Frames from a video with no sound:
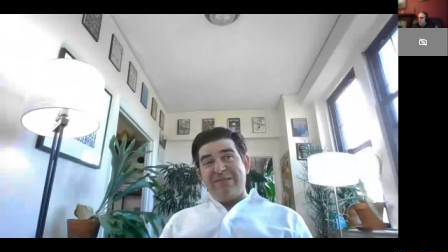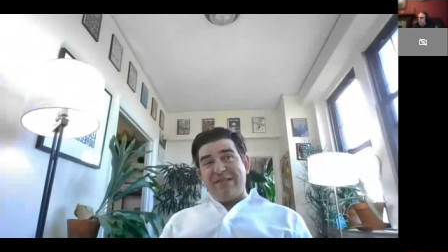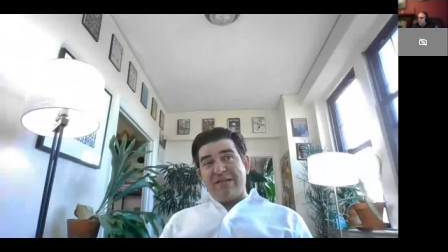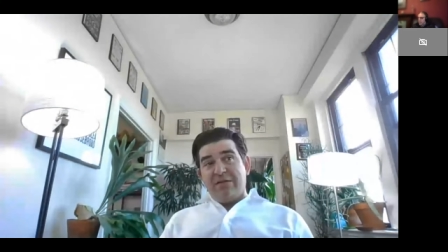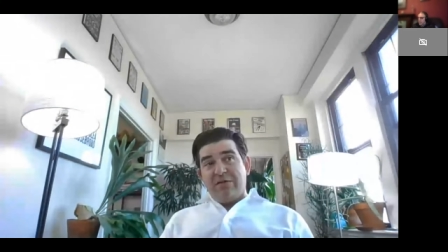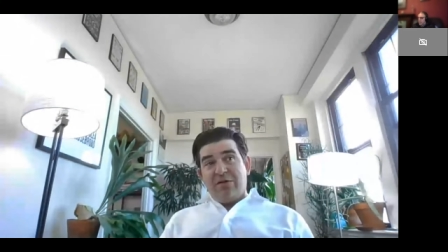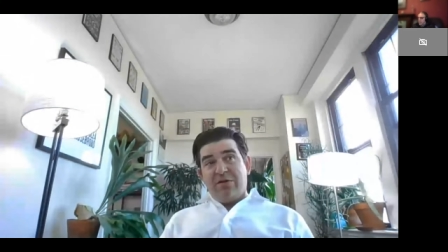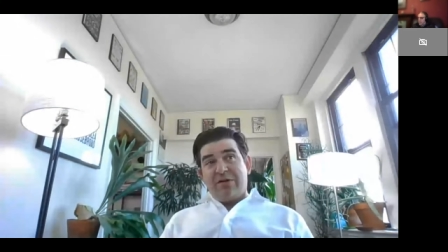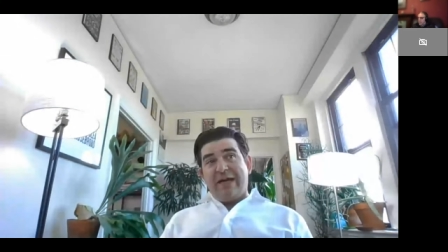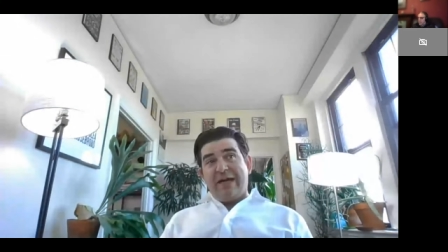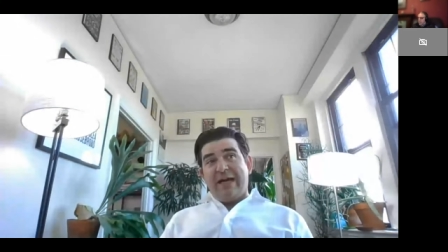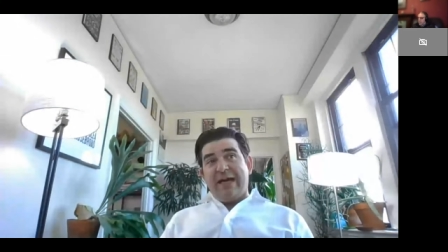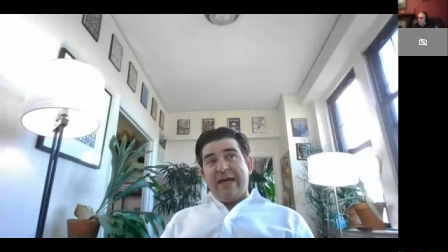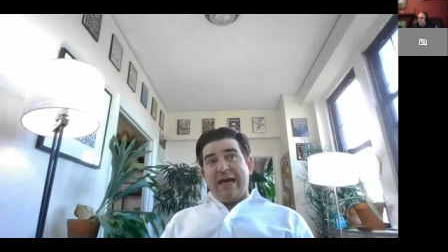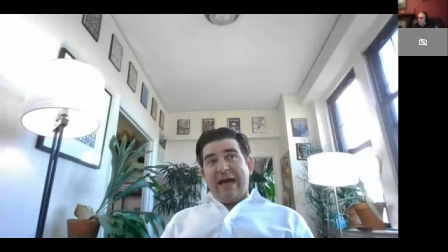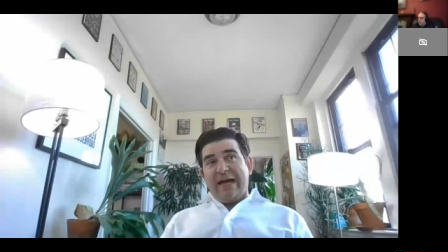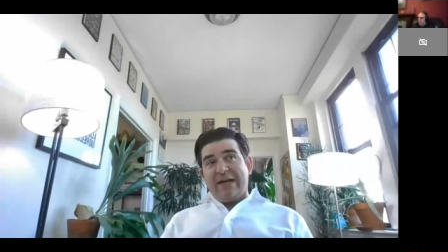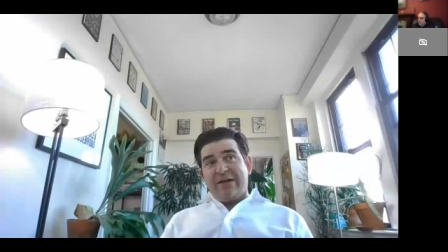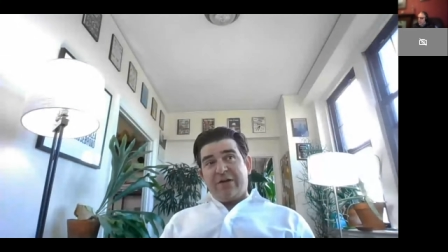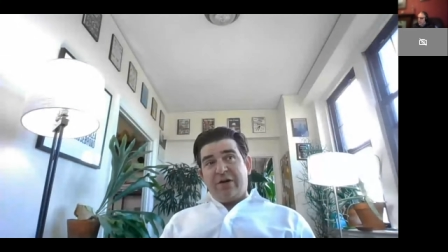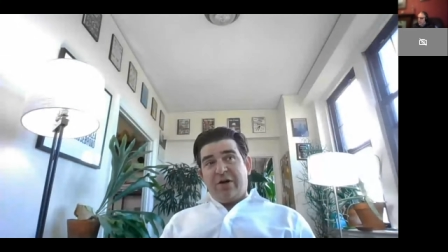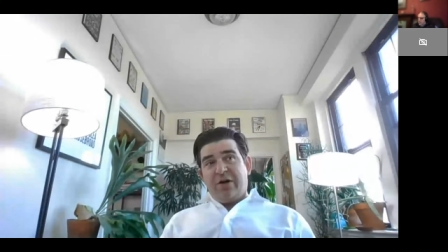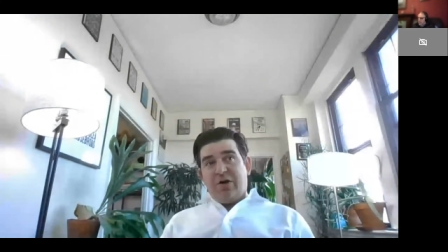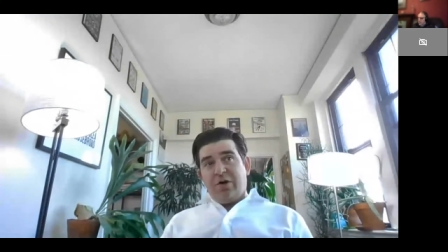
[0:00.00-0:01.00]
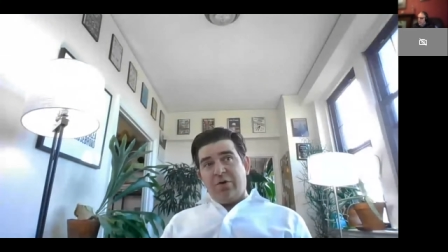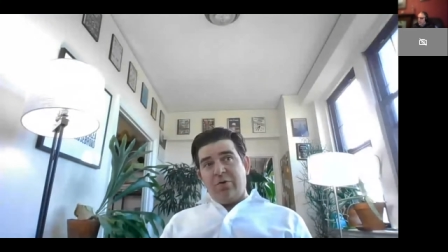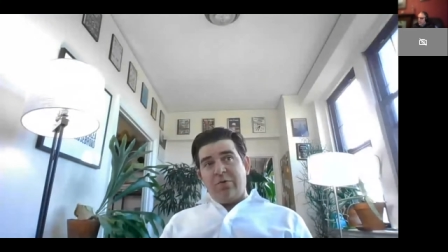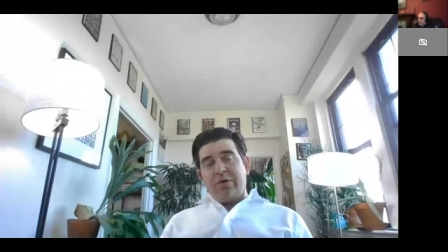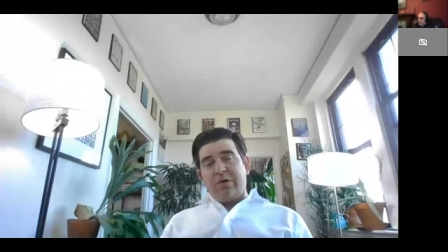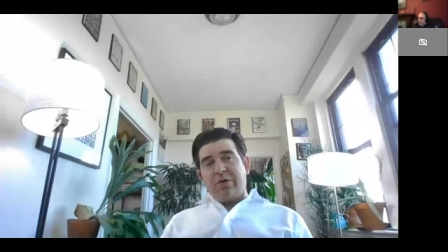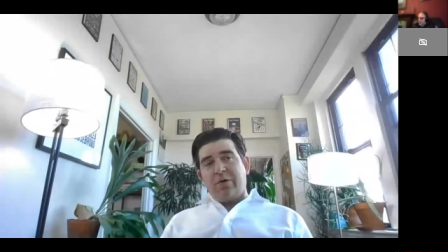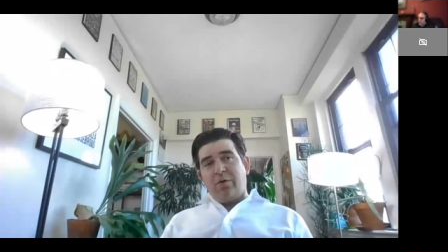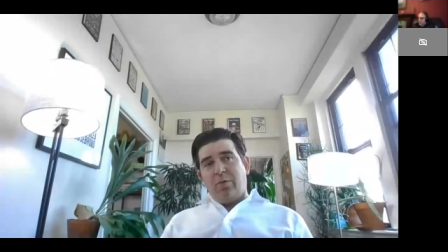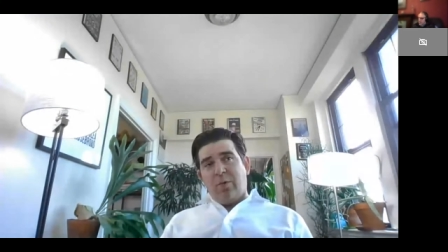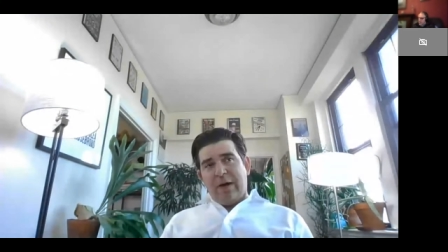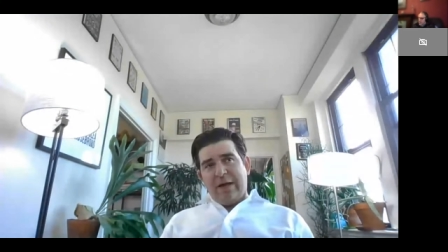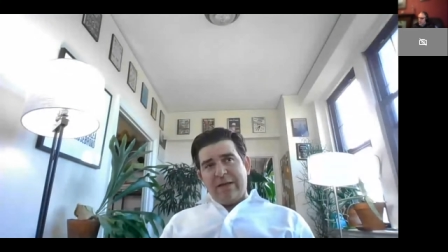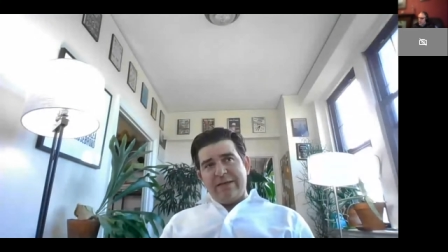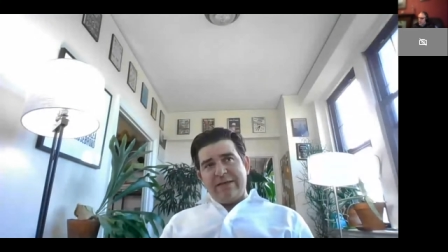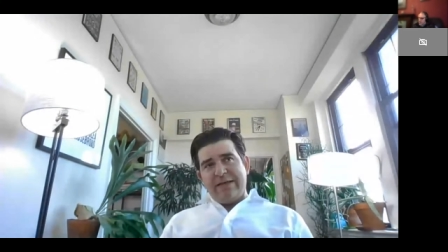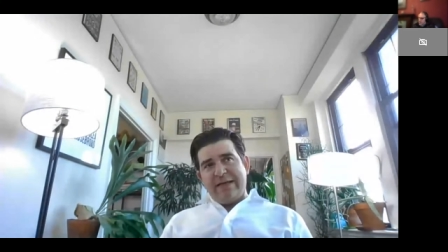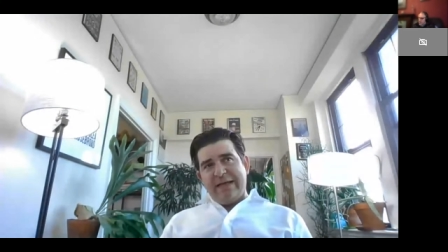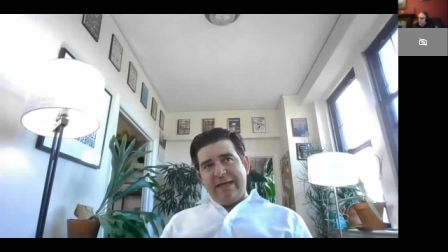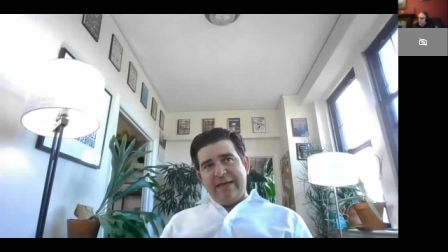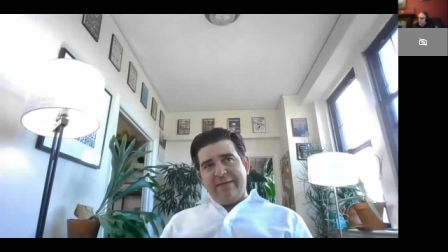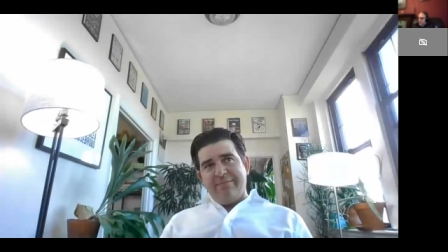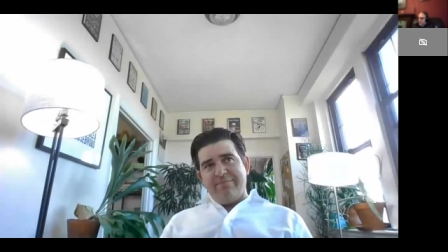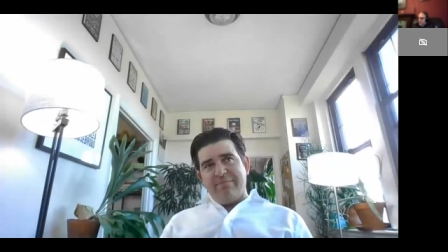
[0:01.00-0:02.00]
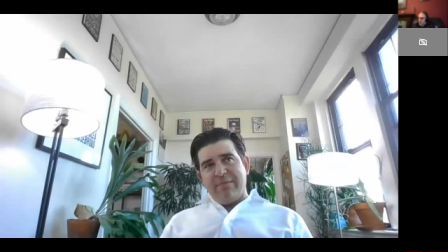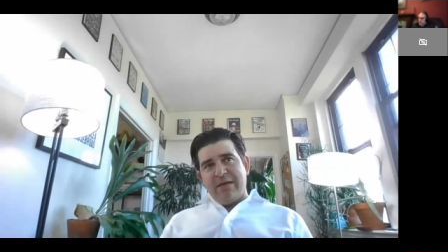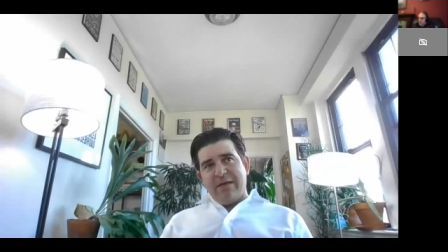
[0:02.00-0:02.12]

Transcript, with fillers: to looking at code quality,